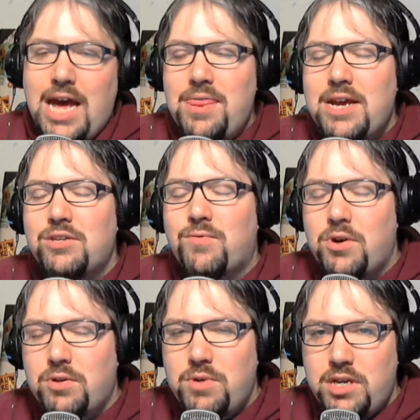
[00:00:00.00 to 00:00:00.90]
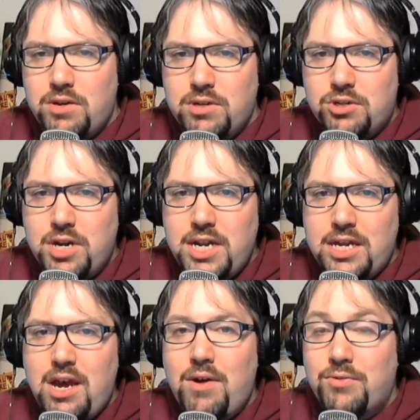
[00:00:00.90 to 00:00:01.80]
I think it's further when you go into
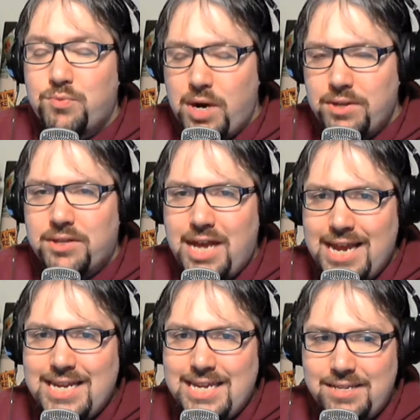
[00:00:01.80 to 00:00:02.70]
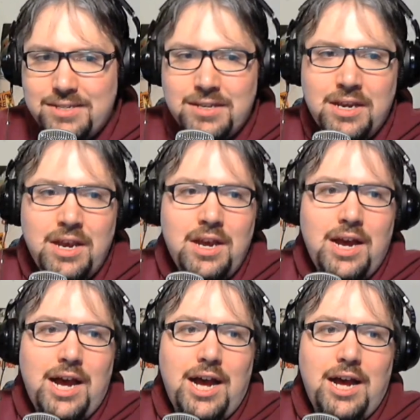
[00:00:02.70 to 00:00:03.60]
training as where the line is.
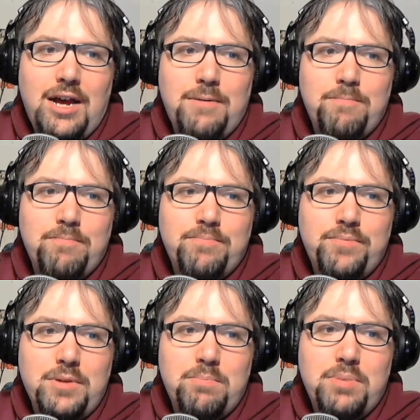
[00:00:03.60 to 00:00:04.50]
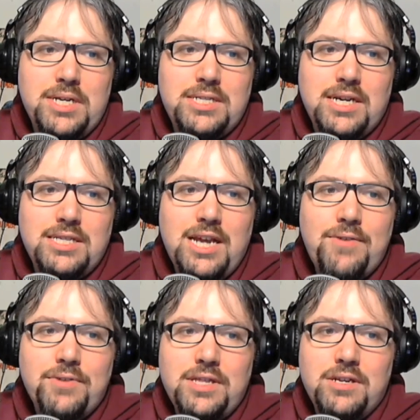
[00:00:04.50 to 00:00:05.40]
Um, but uh,
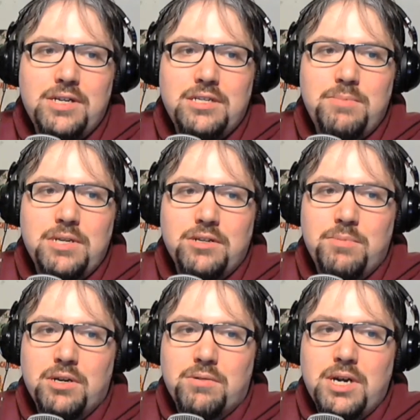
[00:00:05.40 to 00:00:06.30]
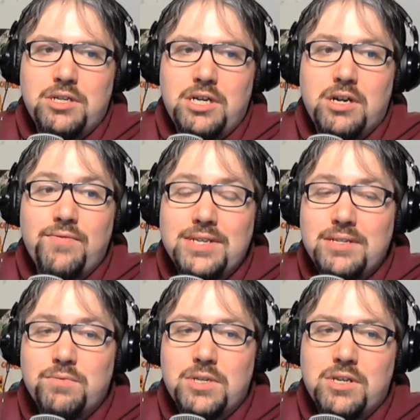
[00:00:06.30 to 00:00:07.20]
definitely there needs to be a little bit of correction here if
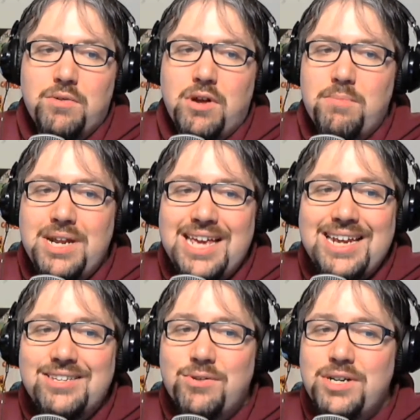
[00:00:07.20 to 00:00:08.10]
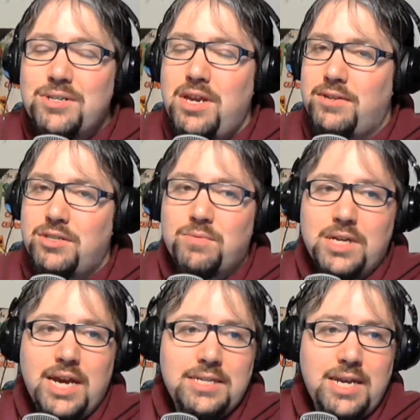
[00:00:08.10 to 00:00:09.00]
this is what's going on. But again, it's all hearsay. It's just
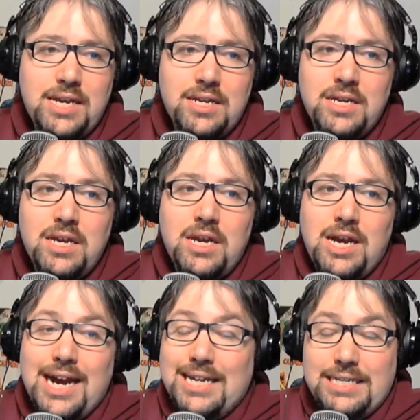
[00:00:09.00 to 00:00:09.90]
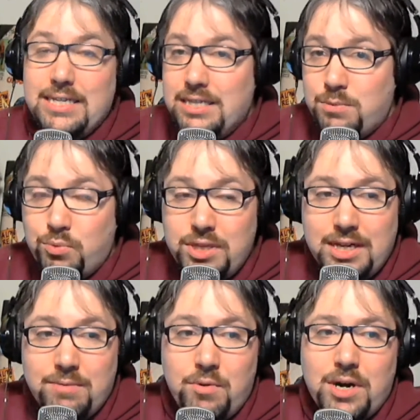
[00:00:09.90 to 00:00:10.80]
one guy saying, uh, at least at this point
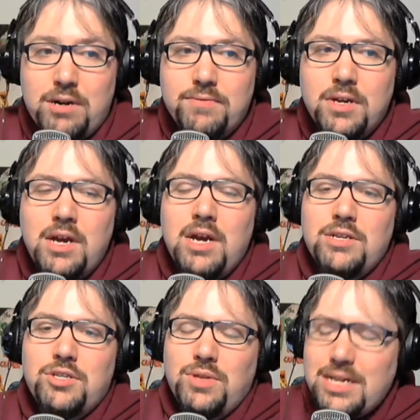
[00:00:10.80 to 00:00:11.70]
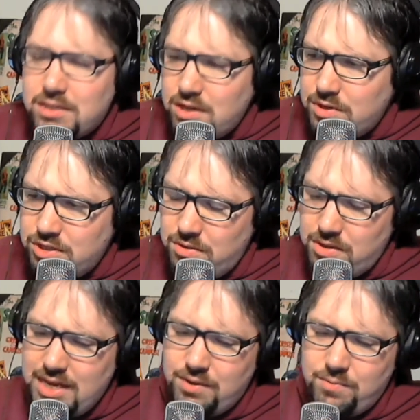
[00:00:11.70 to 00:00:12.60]
that I'm aware of. So let us know what you
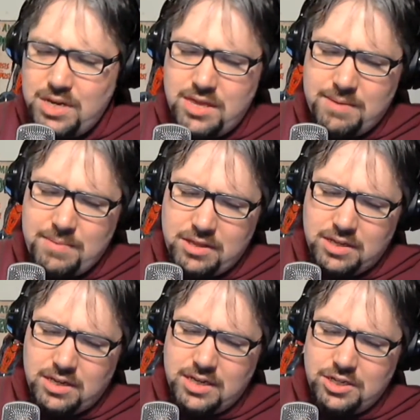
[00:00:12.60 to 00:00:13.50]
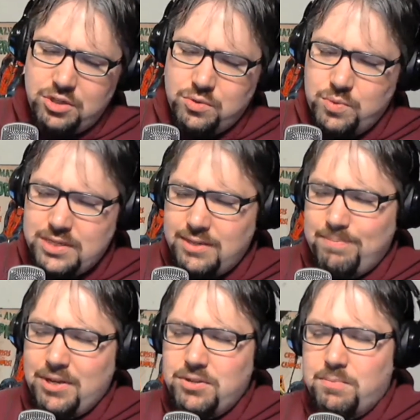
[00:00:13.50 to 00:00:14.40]
think. What do you think about the issues with
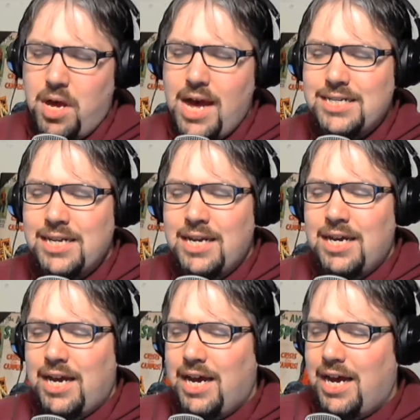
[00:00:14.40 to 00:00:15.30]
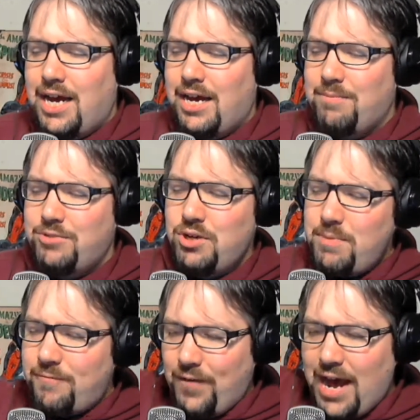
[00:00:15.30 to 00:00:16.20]
Bill DeMott? Um, should he
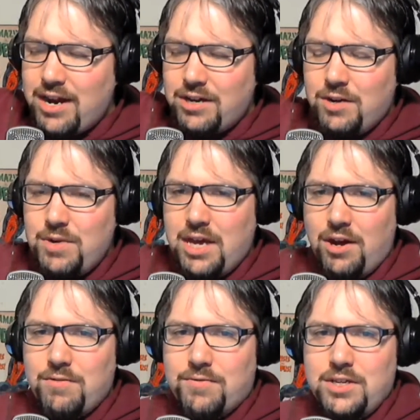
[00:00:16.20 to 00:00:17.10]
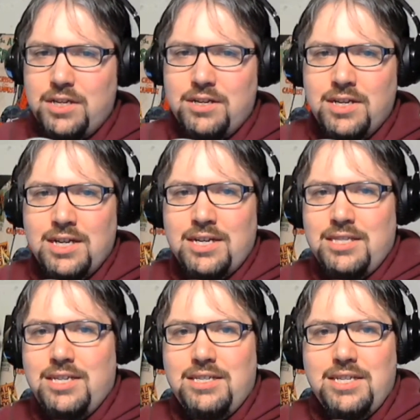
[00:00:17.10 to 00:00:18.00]
be fired? Are we calling for the
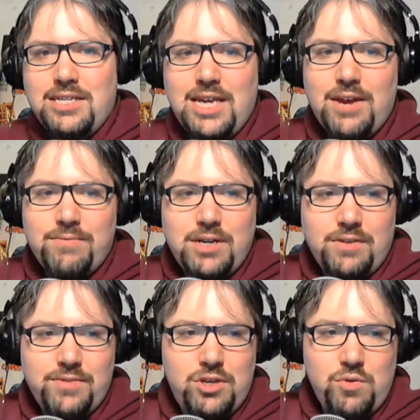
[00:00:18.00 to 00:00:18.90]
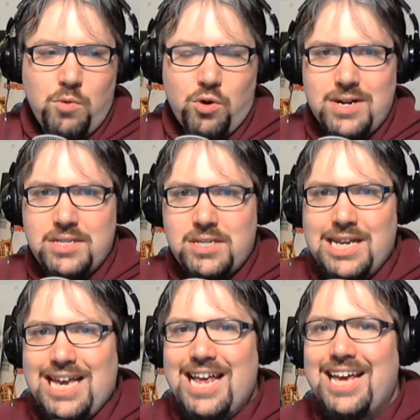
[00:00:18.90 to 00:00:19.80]
the, the get rid of the Hugh Morris?